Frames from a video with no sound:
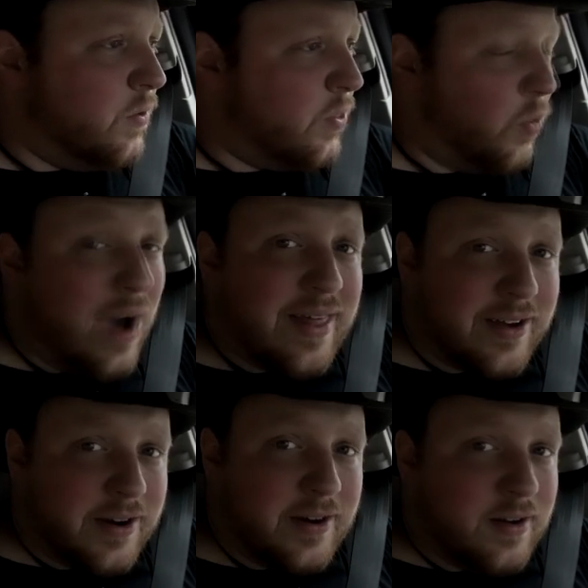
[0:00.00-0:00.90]
the
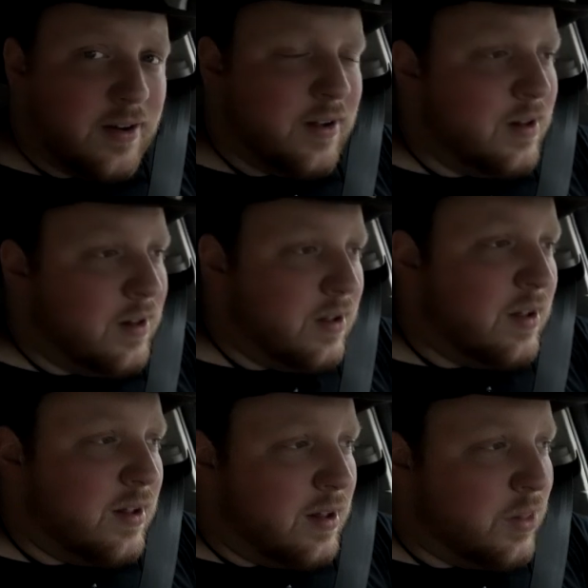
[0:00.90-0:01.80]
weather.
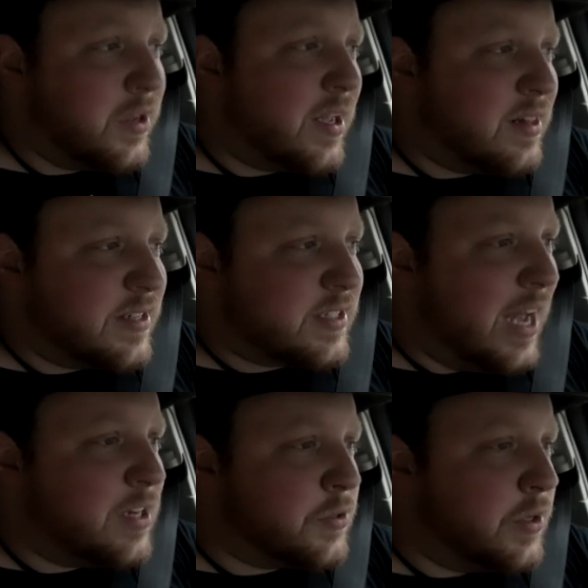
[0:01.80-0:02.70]
Looking at the
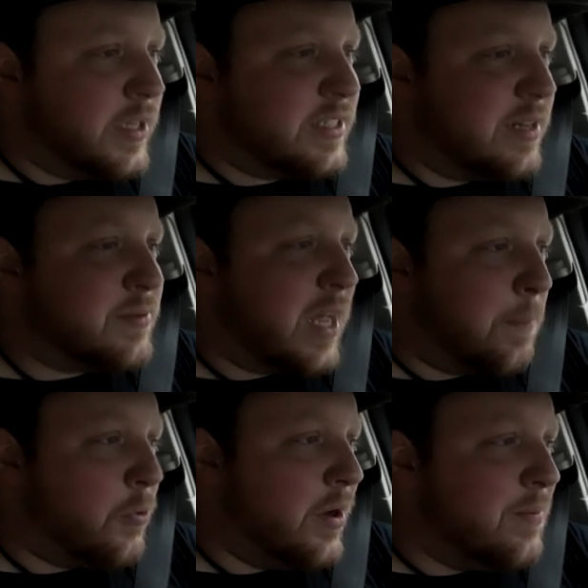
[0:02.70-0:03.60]
schedule, it seems like
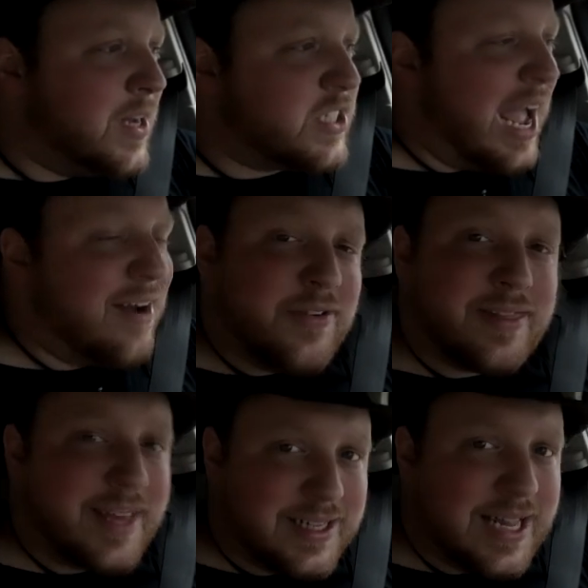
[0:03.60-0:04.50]
pretty much
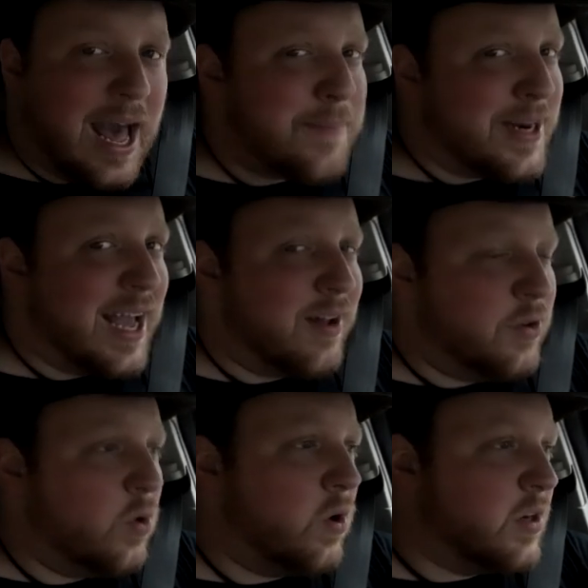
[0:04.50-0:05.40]
everything is happening
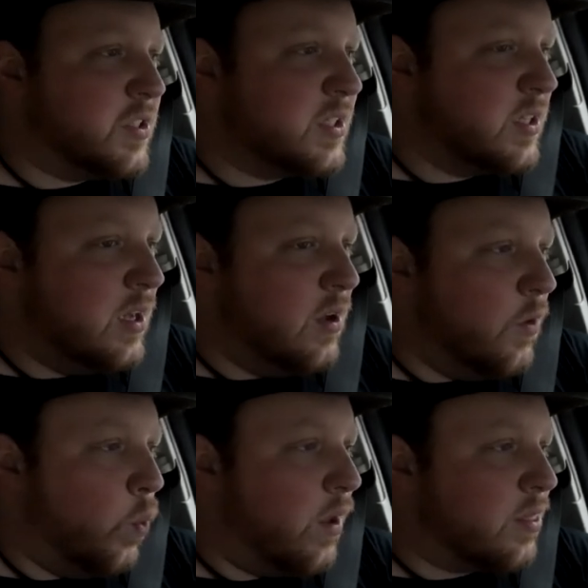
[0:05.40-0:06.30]
outdoors
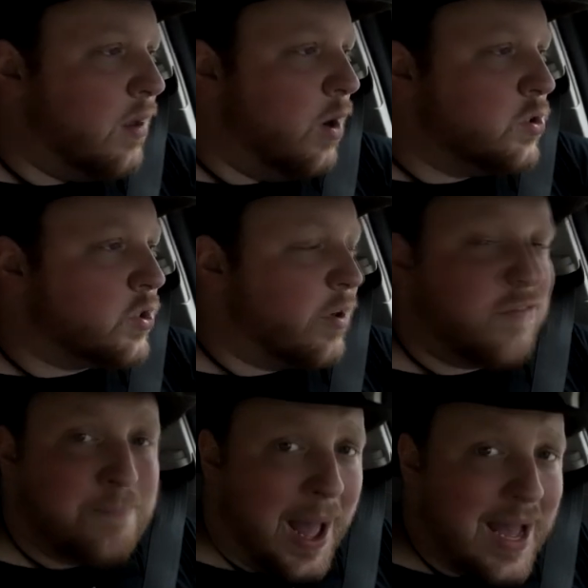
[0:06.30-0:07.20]
with no sort
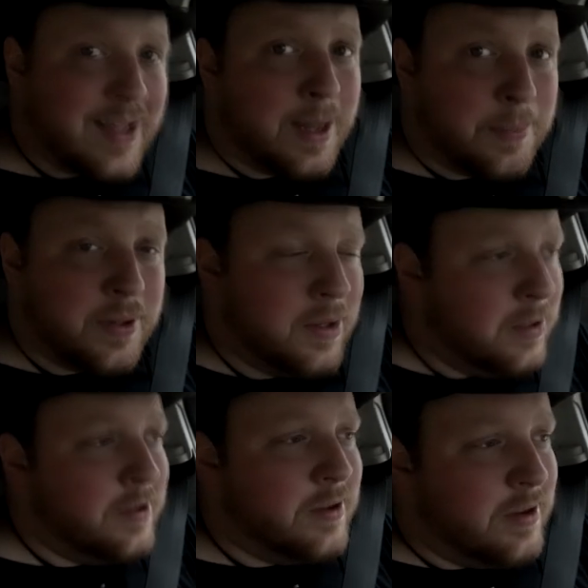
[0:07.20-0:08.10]
of backup
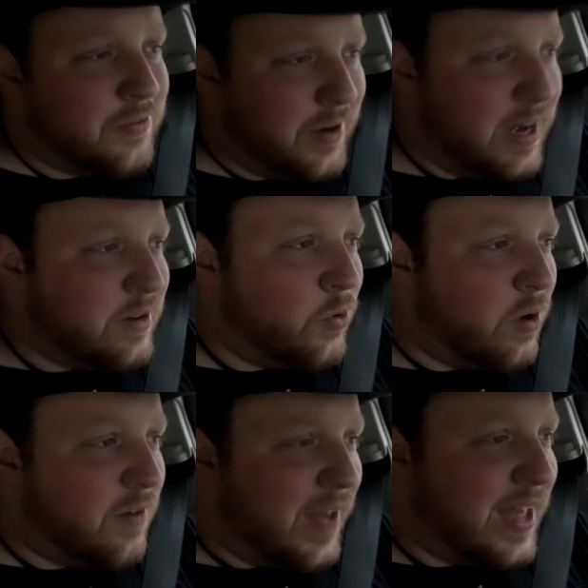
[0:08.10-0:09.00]
for
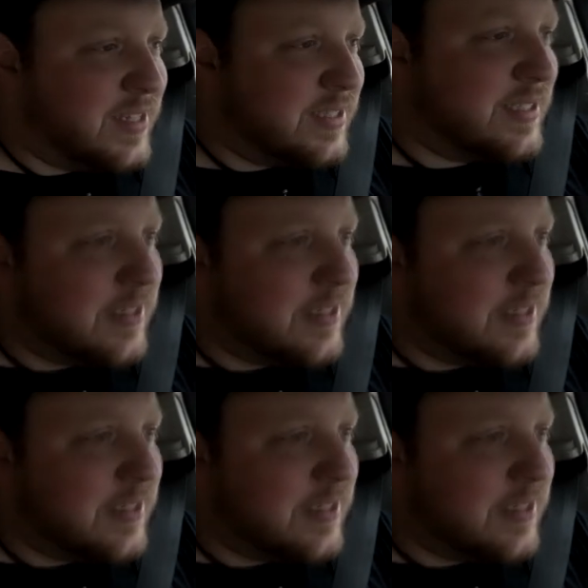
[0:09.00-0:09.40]
indoor events